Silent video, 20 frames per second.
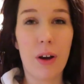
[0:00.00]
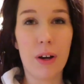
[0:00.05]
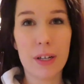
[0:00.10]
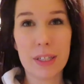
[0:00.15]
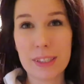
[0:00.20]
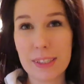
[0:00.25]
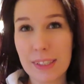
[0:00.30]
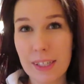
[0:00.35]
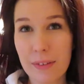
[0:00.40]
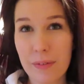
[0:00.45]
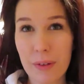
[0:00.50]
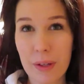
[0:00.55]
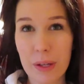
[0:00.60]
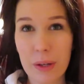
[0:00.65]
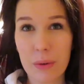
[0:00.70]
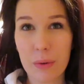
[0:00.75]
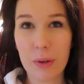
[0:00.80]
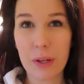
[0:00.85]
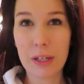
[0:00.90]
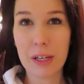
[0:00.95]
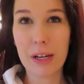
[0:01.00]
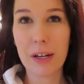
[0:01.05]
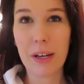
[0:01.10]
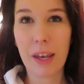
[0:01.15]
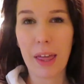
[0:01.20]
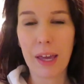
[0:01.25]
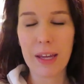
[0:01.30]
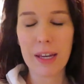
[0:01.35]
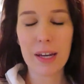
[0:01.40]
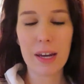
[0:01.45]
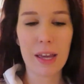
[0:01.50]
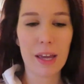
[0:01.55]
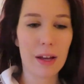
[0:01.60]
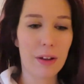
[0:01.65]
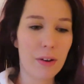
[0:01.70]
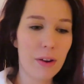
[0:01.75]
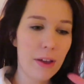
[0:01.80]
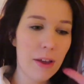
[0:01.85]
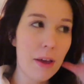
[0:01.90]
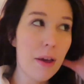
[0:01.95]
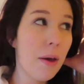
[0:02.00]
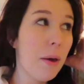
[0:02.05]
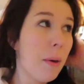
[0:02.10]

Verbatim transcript: Honestly, I feel like going in there and laying down.